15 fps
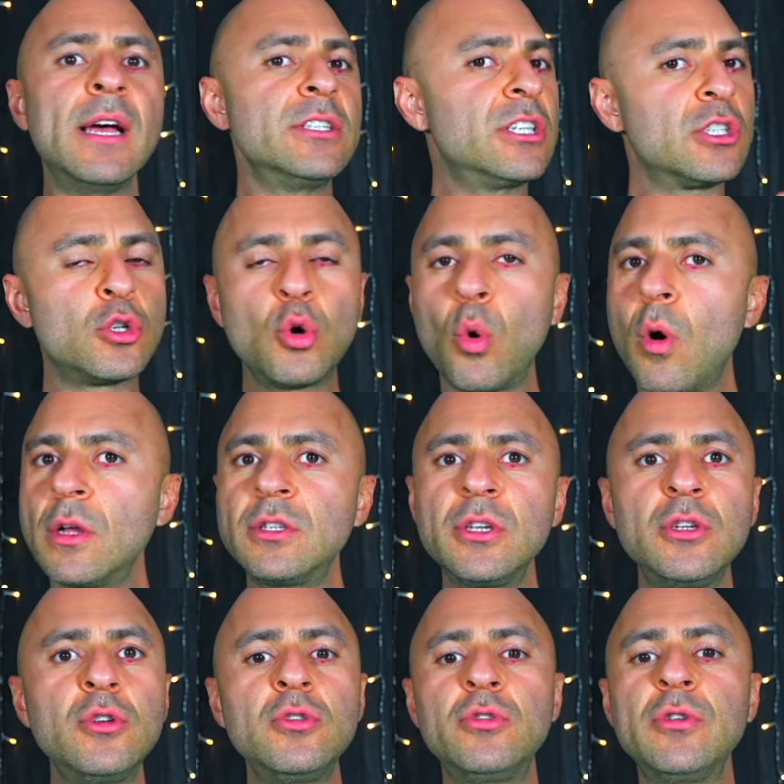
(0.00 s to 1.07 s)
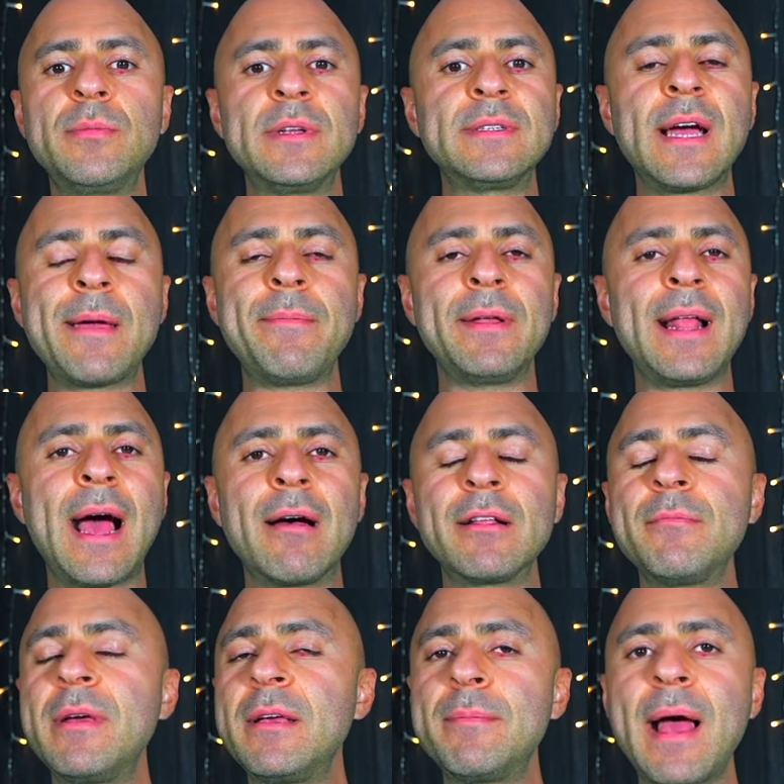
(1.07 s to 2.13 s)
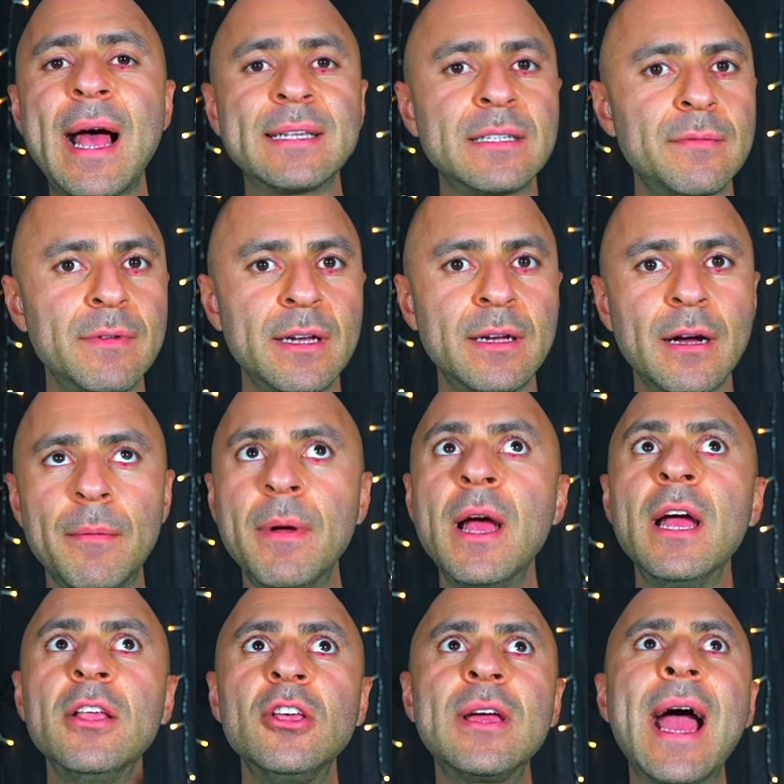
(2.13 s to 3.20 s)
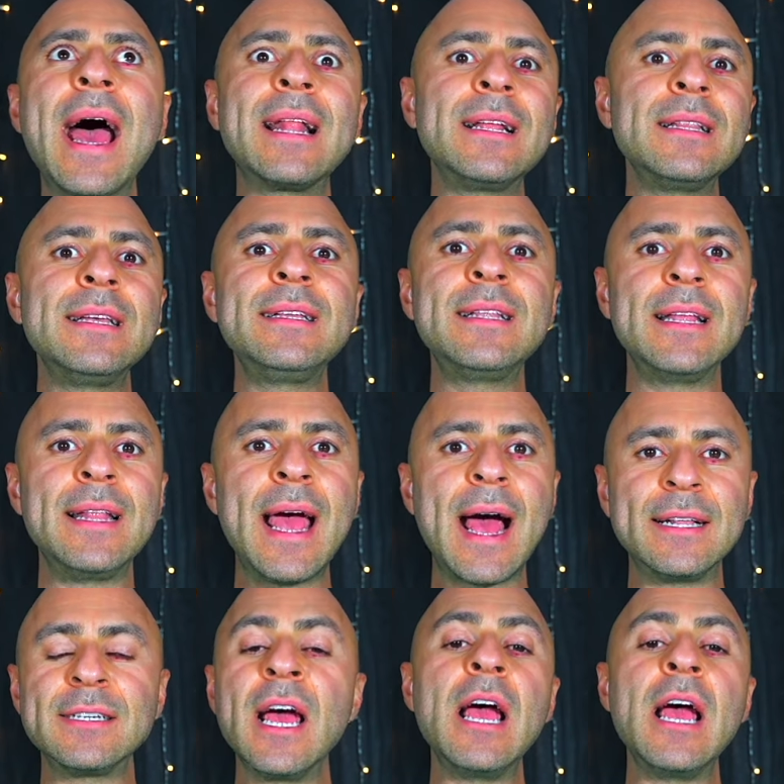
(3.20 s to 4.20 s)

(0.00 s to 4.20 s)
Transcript: Just go onto YouTube and type in how to make passive income. You got to lead the dance.